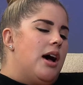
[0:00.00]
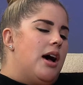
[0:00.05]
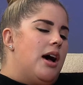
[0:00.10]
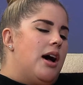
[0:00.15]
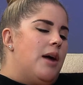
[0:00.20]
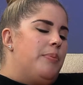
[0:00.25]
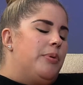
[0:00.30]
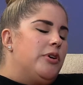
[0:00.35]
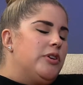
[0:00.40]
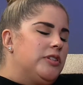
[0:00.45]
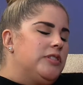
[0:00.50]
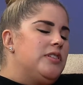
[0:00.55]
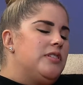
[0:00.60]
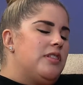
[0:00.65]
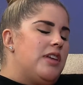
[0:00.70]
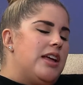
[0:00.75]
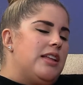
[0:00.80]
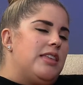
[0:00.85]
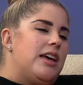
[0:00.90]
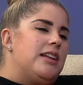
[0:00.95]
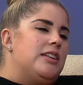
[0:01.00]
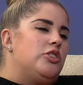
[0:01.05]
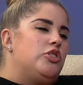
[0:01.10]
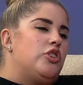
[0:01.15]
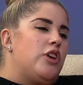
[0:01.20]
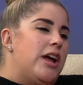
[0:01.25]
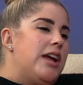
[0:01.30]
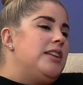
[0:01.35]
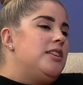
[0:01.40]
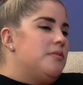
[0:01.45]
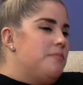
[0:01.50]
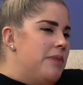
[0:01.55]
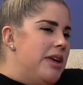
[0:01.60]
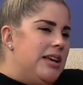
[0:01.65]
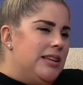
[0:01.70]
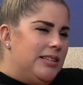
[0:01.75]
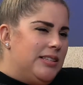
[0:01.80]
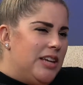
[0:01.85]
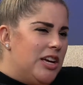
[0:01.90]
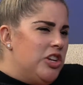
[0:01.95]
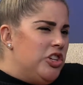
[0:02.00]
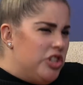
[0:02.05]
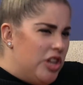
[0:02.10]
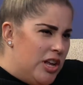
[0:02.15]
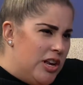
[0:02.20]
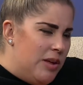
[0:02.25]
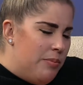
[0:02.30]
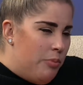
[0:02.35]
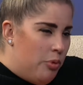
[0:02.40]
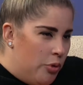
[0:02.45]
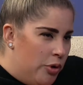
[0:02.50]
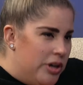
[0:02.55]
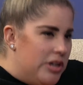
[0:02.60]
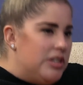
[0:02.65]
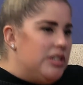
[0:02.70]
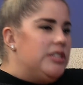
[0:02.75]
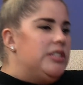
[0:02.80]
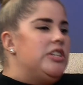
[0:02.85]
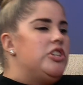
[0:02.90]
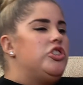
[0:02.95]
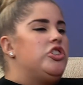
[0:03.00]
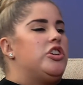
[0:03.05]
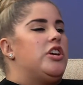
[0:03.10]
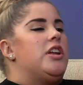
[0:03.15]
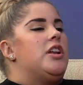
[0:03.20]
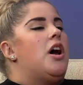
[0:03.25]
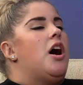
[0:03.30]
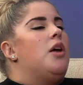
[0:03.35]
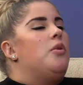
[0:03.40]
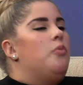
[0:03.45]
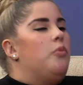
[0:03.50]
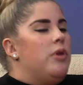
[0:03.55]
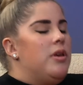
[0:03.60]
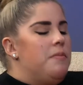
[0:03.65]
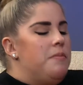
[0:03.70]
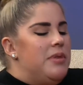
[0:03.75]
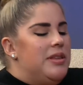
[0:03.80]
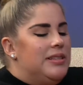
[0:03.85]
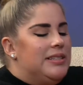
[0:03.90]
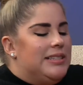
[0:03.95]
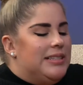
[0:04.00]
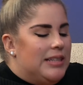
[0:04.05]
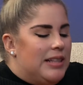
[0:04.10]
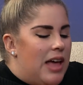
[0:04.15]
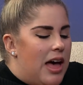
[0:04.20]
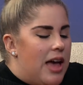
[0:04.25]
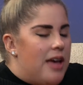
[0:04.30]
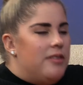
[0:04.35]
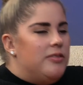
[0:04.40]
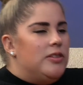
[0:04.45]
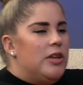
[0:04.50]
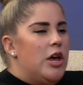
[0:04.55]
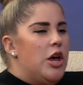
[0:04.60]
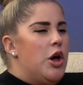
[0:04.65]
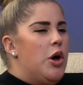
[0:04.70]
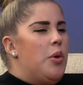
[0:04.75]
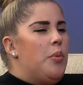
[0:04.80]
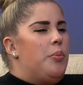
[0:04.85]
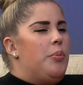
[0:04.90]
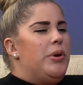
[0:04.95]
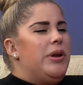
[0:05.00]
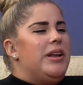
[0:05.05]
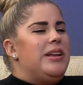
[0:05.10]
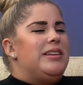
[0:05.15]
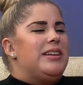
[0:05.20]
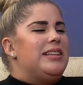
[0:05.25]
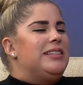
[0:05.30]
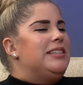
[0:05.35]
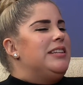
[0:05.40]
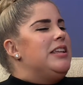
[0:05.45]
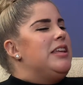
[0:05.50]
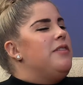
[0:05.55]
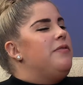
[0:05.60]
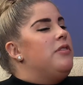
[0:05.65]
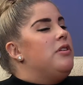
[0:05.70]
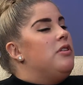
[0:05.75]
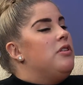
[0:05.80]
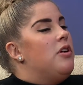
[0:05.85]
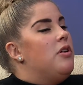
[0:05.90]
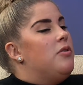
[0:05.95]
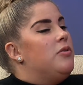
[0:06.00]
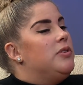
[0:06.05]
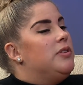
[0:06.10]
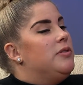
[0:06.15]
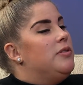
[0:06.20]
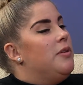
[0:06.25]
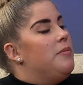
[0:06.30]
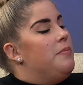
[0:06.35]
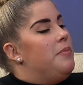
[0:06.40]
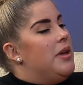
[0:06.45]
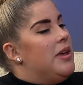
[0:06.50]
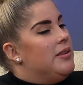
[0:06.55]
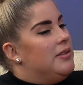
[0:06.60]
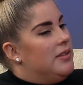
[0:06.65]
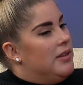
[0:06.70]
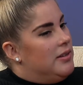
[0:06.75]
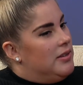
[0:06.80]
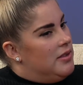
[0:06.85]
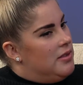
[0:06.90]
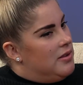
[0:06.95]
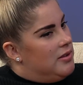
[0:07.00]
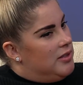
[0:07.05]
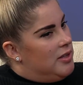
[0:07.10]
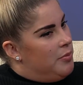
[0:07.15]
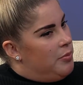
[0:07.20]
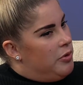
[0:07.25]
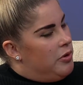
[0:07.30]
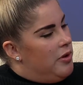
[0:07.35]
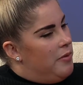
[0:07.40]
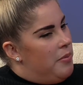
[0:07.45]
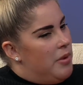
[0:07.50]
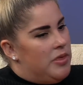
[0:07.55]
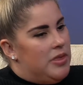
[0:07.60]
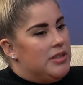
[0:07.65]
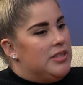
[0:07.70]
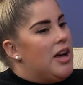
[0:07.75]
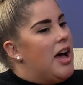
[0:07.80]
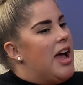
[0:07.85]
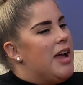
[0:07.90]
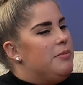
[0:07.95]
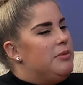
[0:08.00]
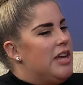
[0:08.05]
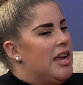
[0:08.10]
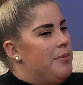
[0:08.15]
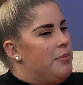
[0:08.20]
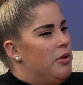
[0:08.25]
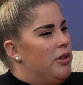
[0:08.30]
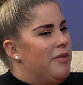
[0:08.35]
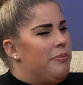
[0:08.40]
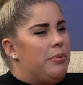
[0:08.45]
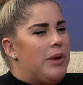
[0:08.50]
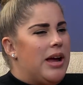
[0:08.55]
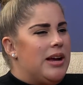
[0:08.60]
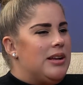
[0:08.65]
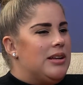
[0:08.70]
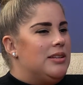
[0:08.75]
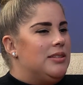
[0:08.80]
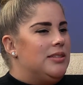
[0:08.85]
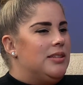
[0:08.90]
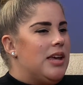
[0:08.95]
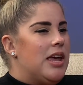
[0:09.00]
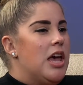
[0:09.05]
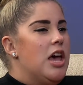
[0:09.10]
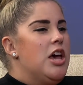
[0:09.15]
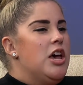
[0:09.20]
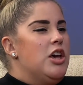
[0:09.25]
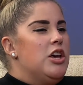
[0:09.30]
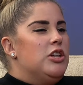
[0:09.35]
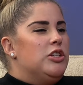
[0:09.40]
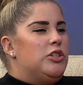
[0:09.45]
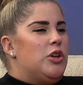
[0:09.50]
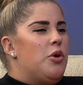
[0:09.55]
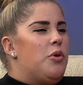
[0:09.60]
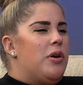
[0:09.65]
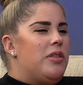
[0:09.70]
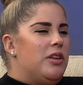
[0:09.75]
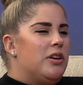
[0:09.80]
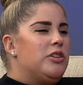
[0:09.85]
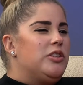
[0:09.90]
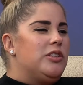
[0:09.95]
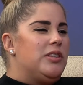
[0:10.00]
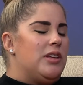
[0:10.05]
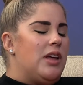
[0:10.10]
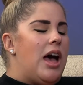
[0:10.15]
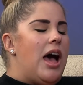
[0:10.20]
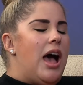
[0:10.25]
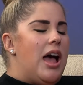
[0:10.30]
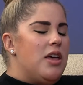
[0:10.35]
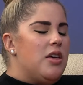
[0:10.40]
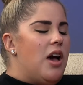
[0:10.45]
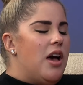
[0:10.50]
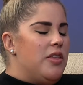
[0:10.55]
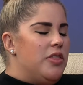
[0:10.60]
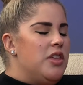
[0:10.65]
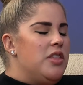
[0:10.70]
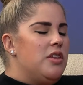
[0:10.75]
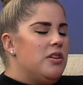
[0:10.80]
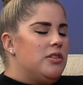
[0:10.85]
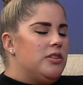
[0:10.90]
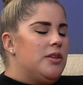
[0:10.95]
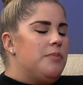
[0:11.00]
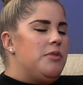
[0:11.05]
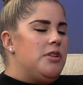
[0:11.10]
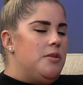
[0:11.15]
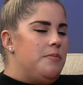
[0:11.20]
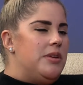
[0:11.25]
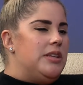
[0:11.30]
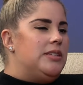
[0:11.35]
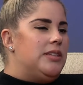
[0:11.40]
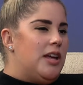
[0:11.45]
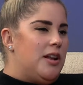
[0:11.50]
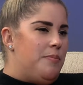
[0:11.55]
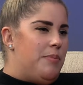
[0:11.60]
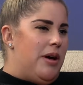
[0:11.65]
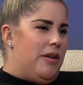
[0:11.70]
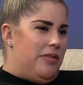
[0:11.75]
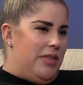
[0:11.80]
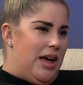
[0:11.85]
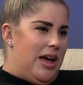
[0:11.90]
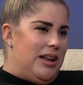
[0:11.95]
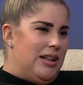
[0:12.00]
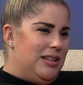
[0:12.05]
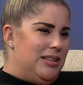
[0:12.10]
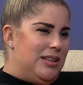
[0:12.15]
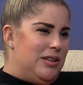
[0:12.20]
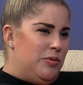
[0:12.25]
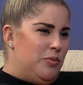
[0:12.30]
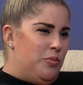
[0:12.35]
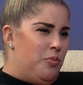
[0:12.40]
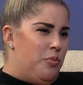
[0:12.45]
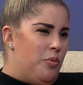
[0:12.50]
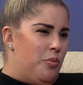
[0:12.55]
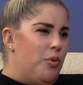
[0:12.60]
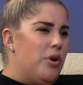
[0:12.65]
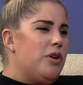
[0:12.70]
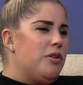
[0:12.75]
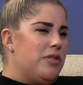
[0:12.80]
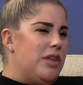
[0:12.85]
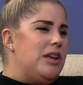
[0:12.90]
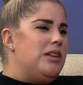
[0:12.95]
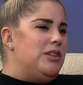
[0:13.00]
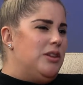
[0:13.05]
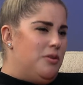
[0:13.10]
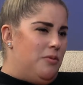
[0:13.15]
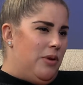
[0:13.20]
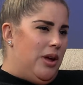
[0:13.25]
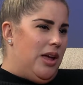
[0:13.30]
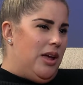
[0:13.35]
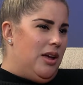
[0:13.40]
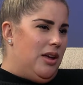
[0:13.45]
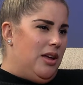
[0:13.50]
a person like that is trying to make such an important decision on women's lives but he doesn't even know the basics and the simple about the timetable of pregnancy. Right. right. So there's, I, I think there's something to be said about that. It, it's what are they doing?